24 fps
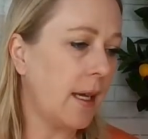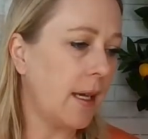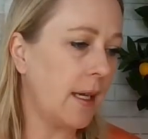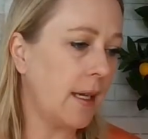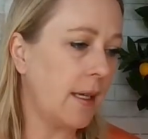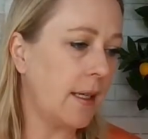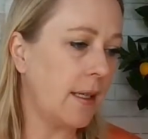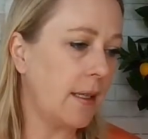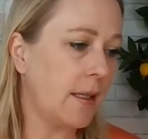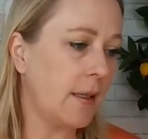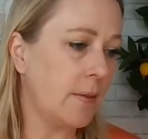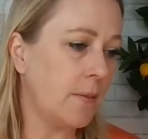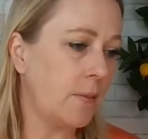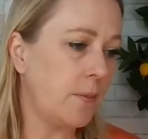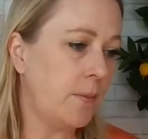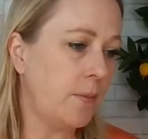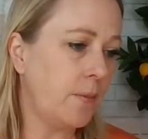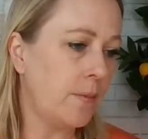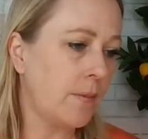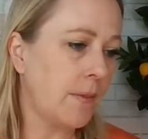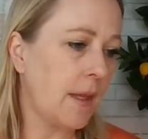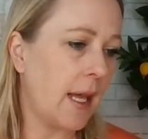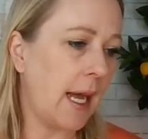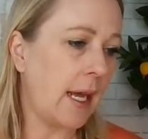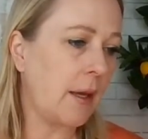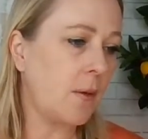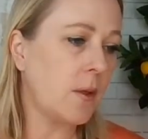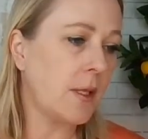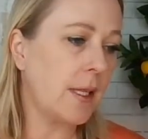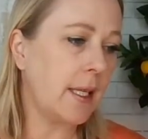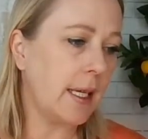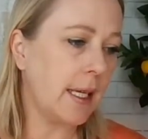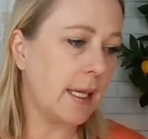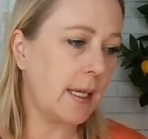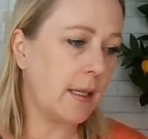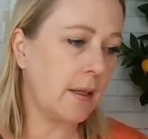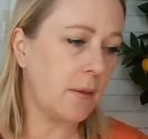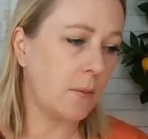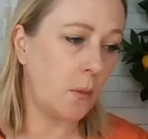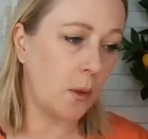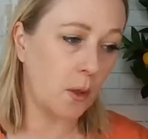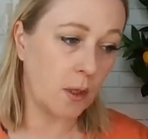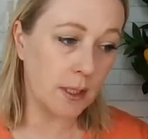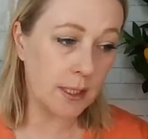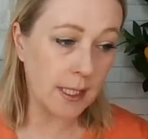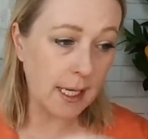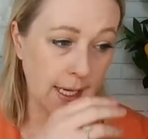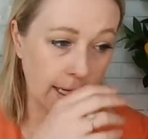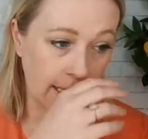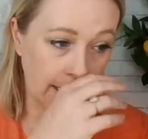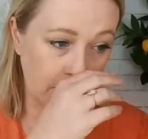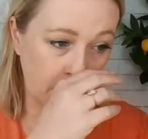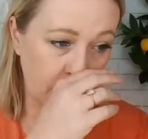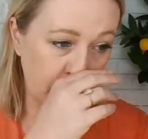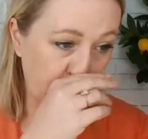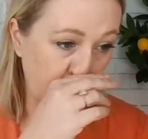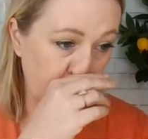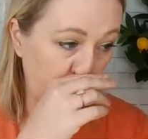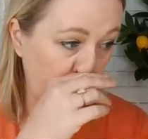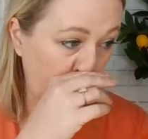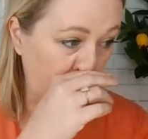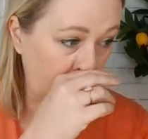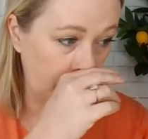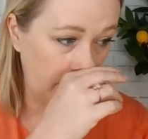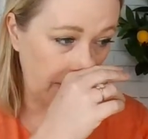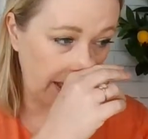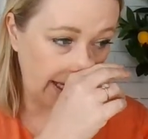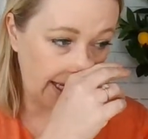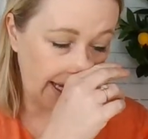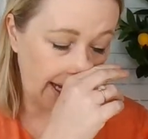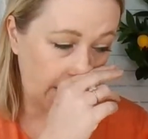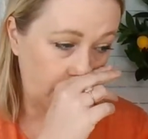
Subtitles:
I would like more time with the baby.